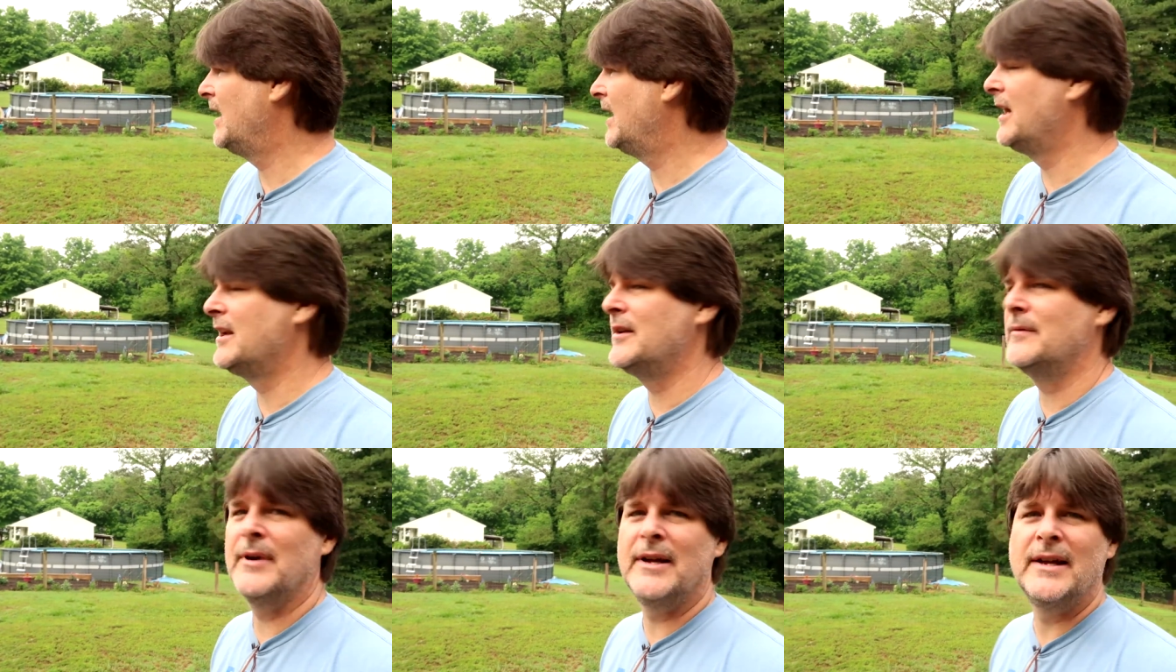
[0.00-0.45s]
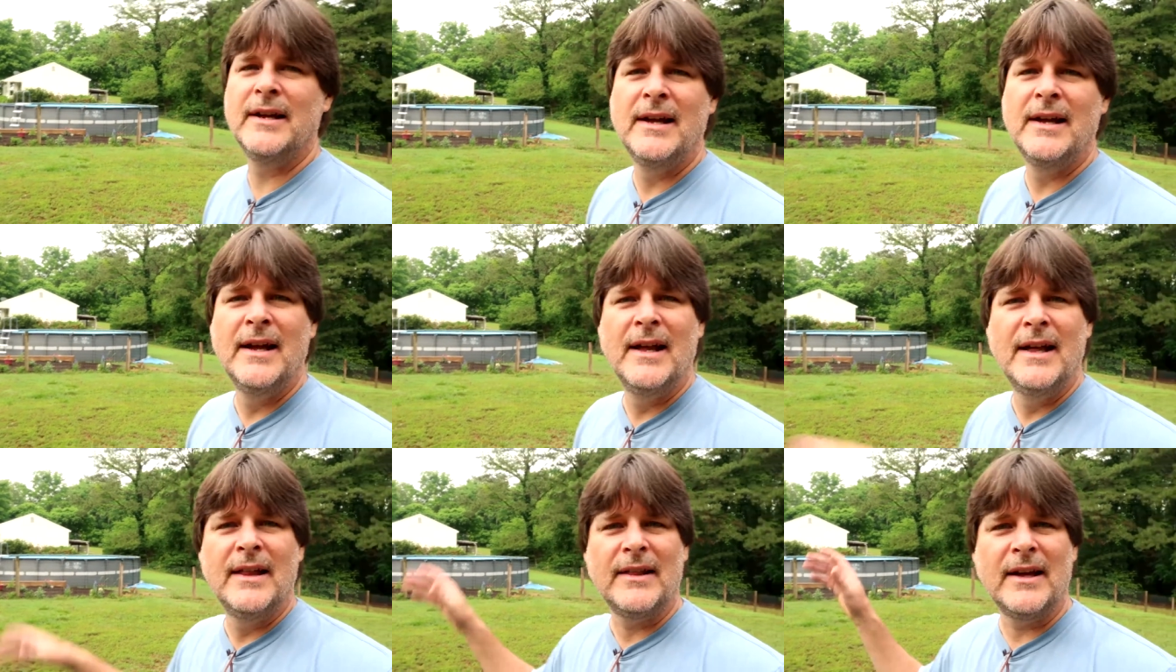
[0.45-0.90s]
anyway,
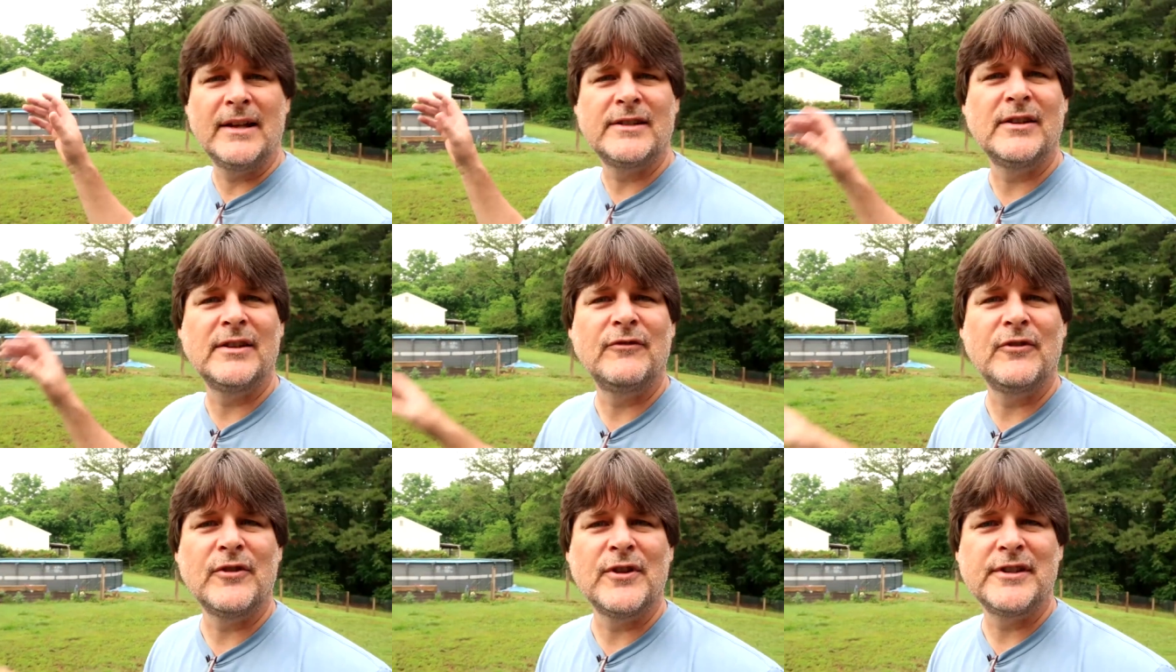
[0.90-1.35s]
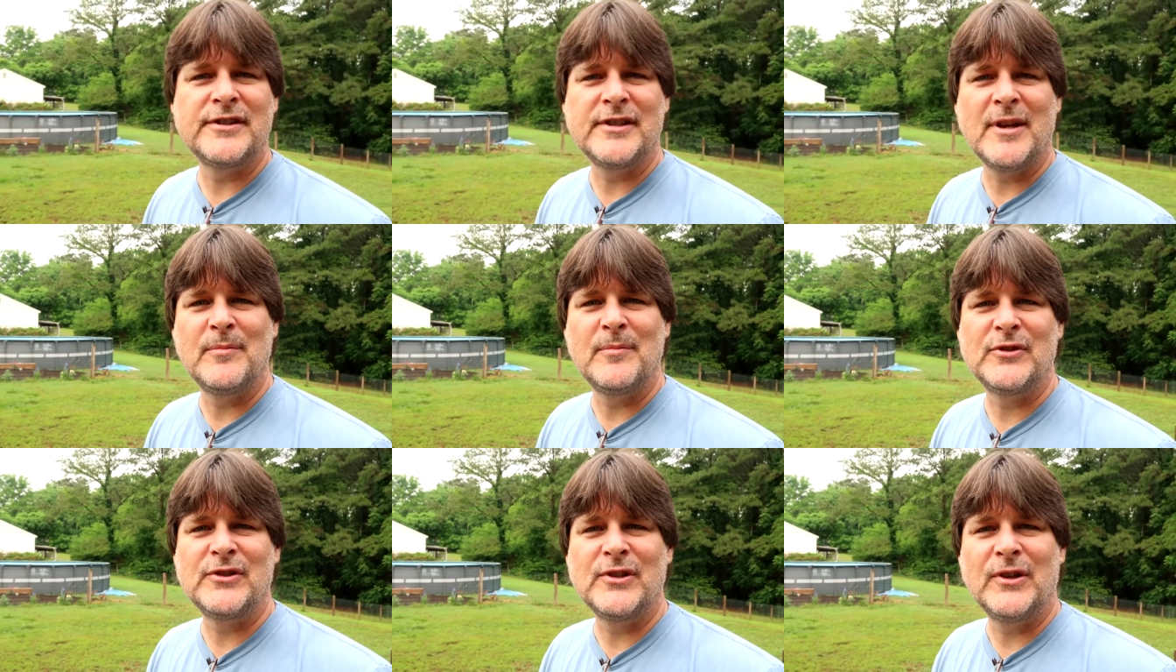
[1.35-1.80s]
that's it for this
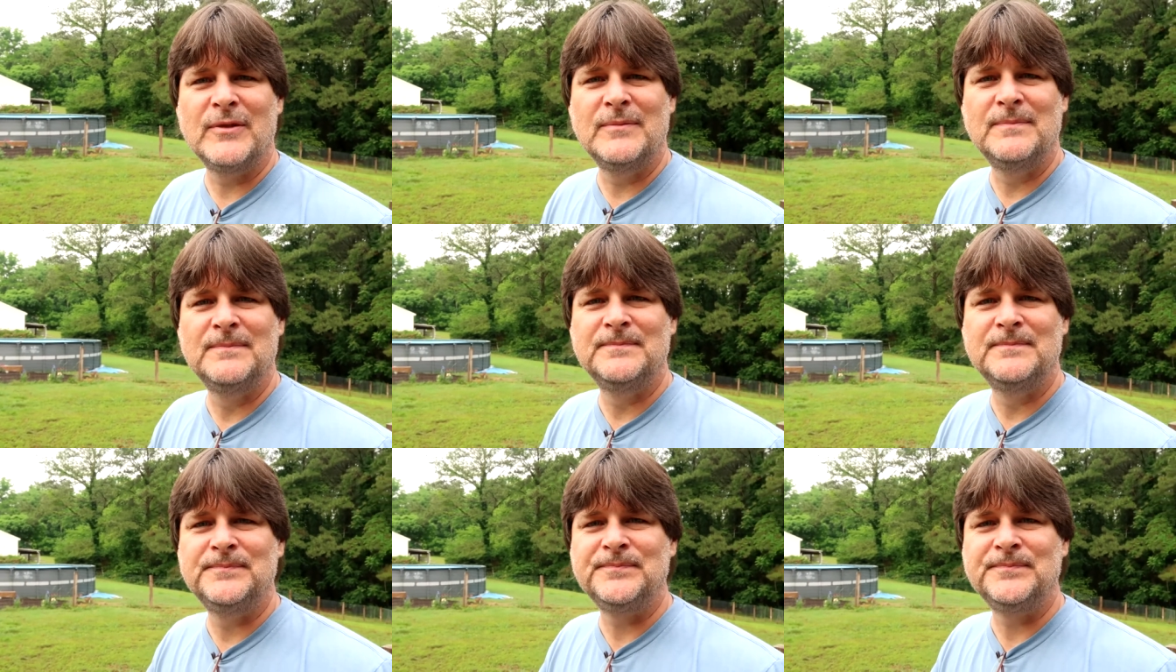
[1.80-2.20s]
episode.